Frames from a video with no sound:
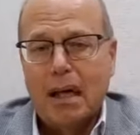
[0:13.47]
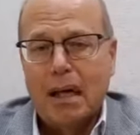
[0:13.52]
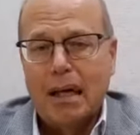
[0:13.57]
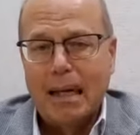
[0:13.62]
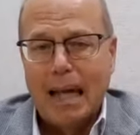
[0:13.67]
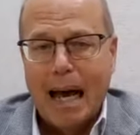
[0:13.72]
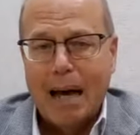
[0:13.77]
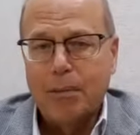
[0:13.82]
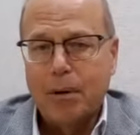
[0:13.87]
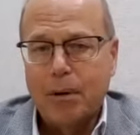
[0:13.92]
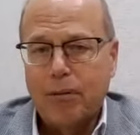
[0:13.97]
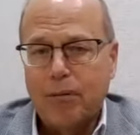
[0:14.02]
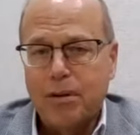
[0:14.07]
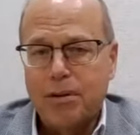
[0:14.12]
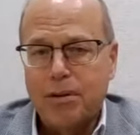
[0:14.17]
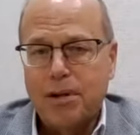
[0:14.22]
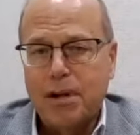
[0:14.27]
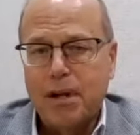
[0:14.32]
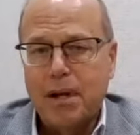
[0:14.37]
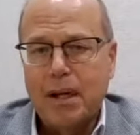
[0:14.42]
NAMI
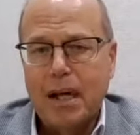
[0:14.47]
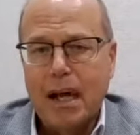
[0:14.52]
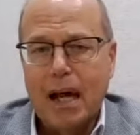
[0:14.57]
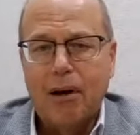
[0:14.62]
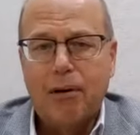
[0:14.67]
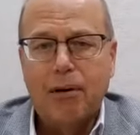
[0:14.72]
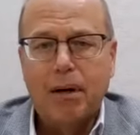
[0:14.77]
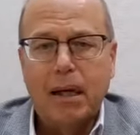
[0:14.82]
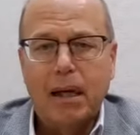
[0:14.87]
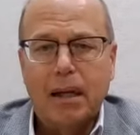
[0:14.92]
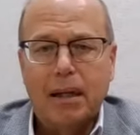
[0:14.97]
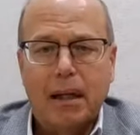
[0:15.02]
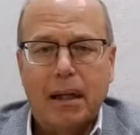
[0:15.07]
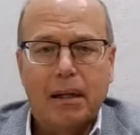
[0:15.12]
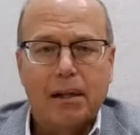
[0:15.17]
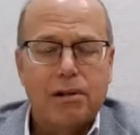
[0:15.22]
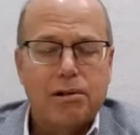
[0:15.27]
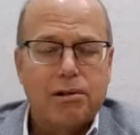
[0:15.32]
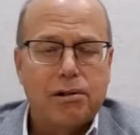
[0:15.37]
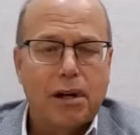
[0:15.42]
Racine County
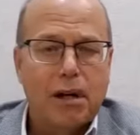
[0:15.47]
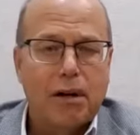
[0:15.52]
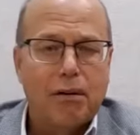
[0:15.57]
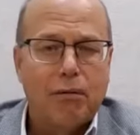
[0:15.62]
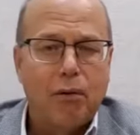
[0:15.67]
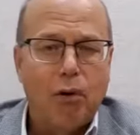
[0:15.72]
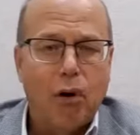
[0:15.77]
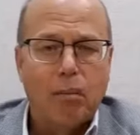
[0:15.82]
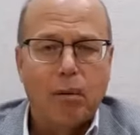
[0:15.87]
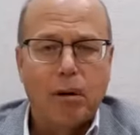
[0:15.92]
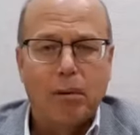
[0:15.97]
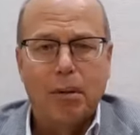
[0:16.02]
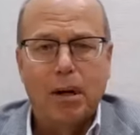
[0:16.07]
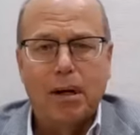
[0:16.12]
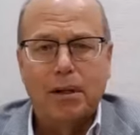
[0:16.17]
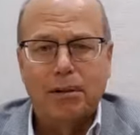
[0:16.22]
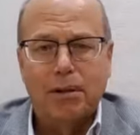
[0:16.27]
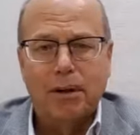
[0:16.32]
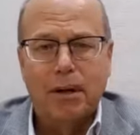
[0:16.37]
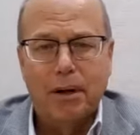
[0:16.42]
Legislative Forum on
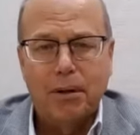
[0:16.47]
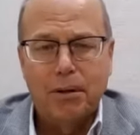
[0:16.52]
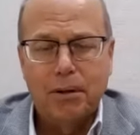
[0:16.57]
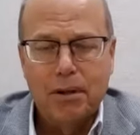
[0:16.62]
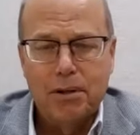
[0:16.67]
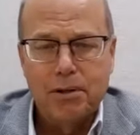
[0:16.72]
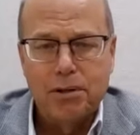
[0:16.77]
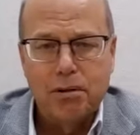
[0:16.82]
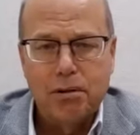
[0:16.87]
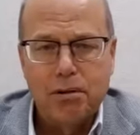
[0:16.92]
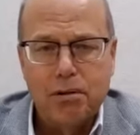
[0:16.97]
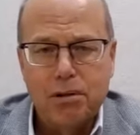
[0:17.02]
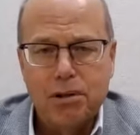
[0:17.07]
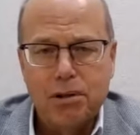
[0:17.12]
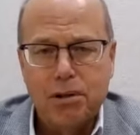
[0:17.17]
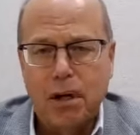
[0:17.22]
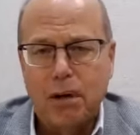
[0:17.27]
Mental Health Issues.